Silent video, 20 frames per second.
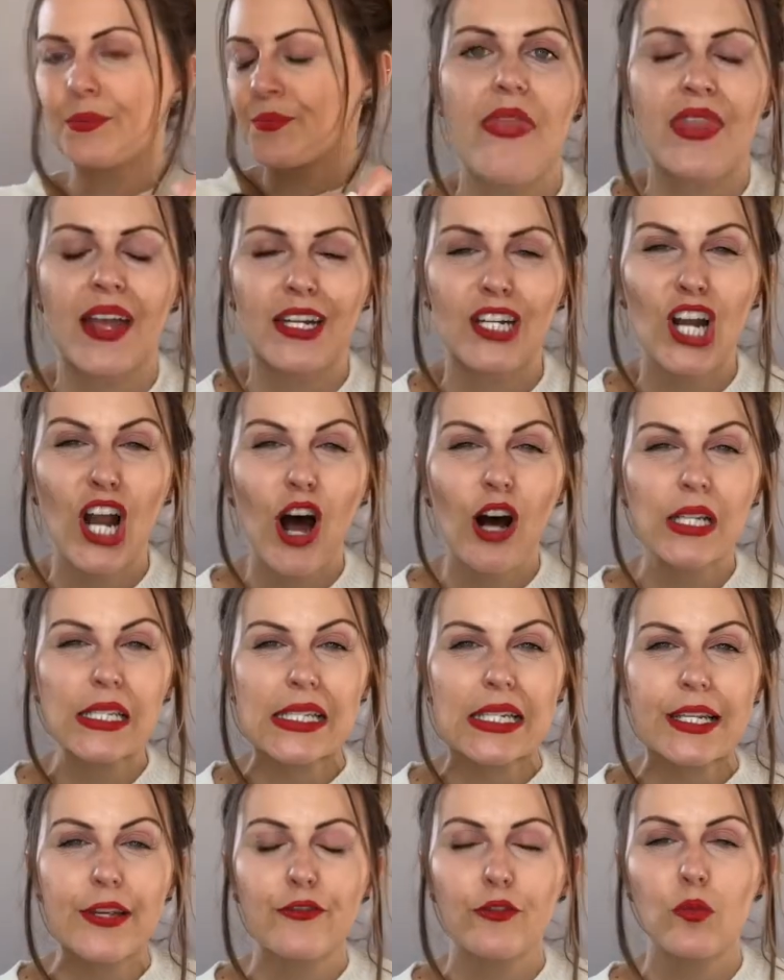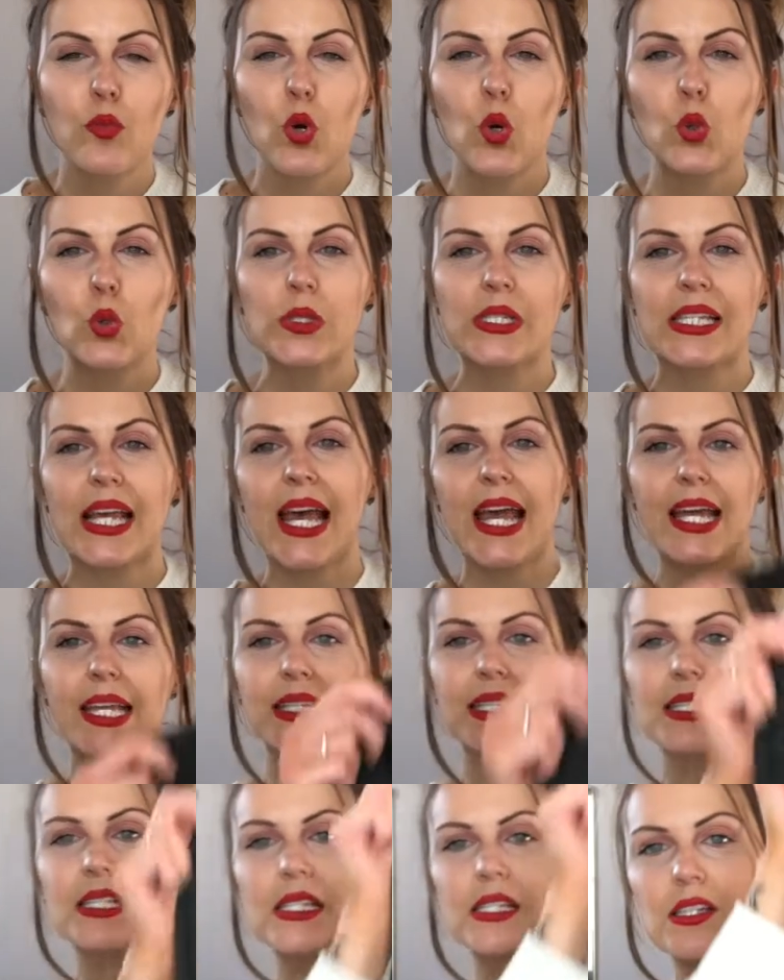And then lastly from All
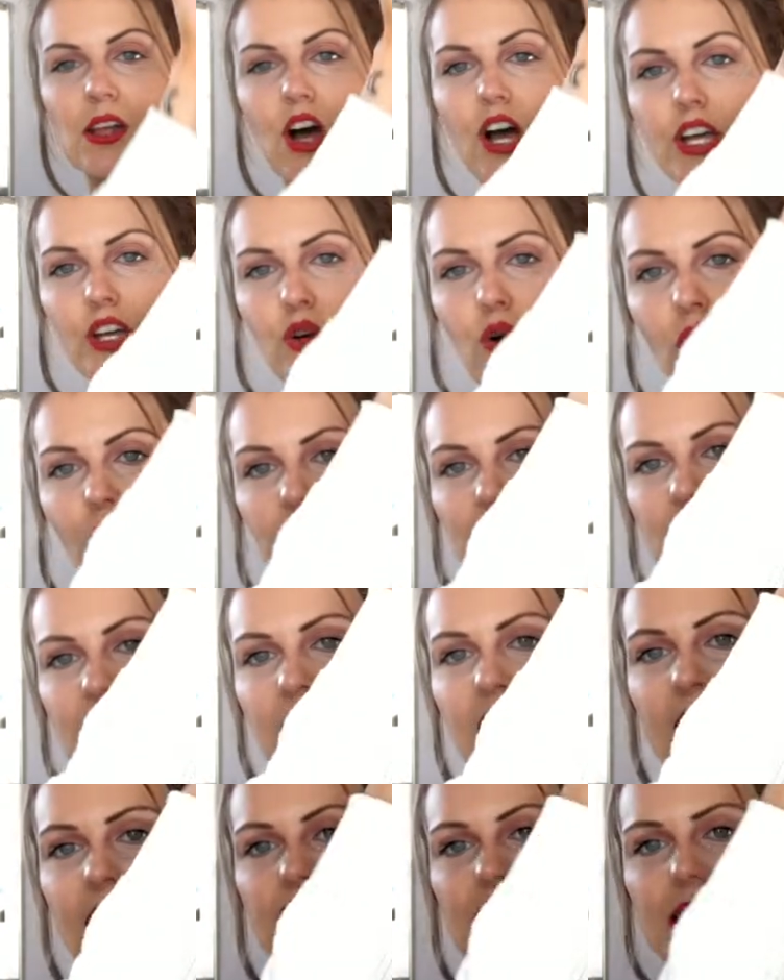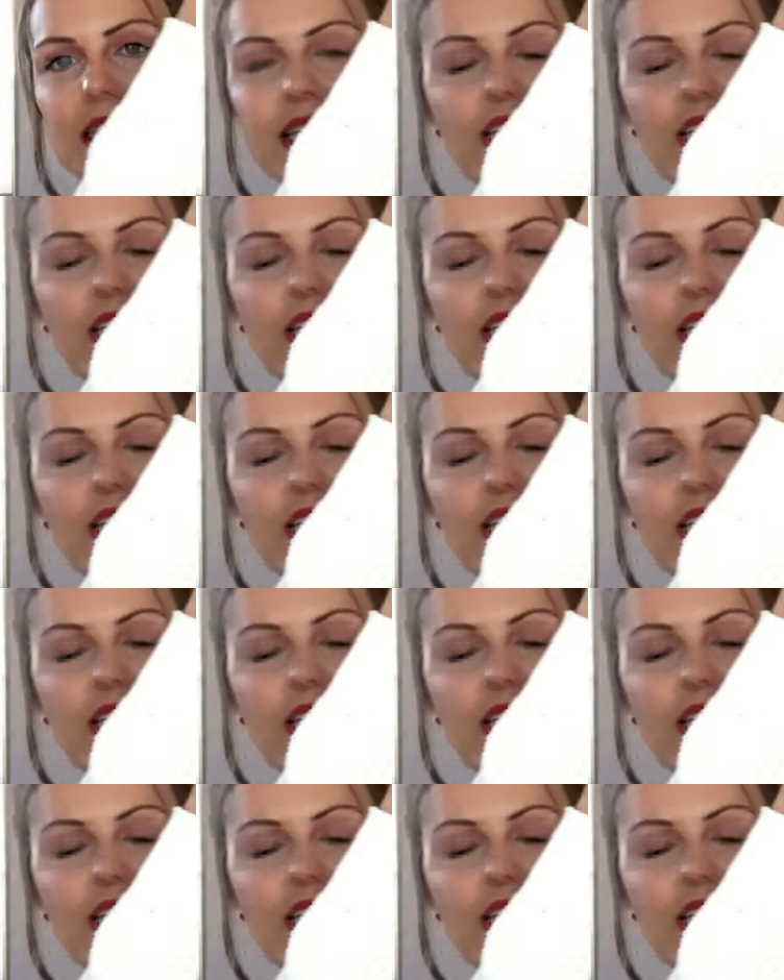Saints, I got this.